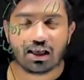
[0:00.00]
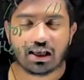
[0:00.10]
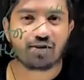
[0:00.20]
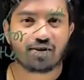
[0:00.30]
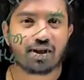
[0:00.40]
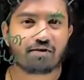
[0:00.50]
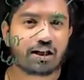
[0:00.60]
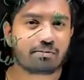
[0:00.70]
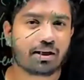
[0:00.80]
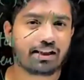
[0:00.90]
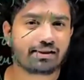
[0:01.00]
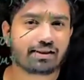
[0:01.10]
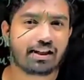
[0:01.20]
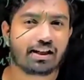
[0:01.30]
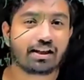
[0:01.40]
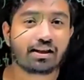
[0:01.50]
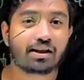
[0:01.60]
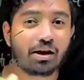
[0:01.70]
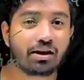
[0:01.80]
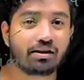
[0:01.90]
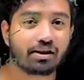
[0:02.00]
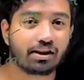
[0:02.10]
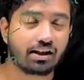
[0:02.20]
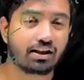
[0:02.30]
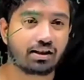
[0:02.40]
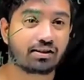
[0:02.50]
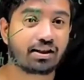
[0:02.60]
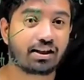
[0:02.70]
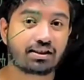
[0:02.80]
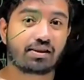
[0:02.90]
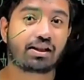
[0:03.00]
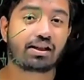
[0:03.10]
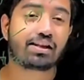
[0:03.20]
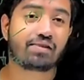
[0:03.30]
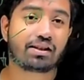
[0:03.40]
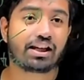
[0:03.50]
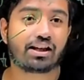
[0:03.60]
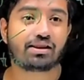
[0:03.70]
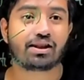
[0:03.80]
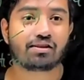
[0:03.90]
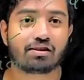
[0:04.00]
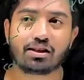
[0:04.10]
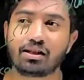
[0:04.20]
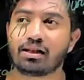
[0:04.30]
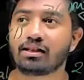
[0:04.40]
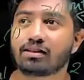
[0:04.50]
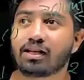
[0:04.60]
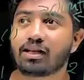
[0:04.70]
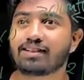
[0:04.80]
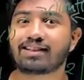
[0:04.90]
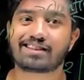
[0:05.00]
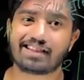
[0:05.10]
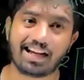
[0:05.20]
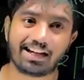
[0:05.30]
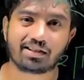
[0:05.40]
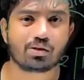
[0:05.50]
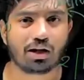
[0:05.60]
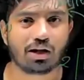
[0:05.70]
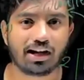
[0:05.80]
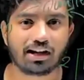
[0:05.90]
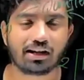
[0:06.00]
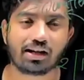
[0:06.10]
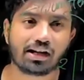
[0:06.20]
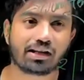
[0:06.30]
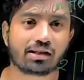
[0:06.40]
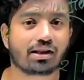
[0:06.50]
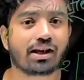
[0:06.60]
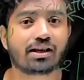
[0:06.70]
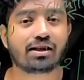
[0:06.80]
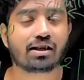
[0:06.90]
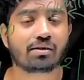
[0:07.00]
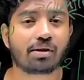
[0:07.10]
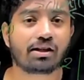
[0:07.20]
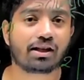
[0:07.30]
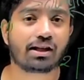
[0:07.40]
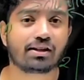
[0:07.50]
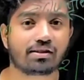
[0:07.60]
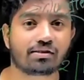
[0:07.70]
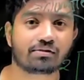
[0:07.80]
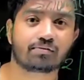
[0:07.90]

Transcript: 11 divided by 3. Remainder kiyada. 3 is 11 kiyak tiyada. 3, 6, 9. 12, 9, 9. 9 and remainder kiyada.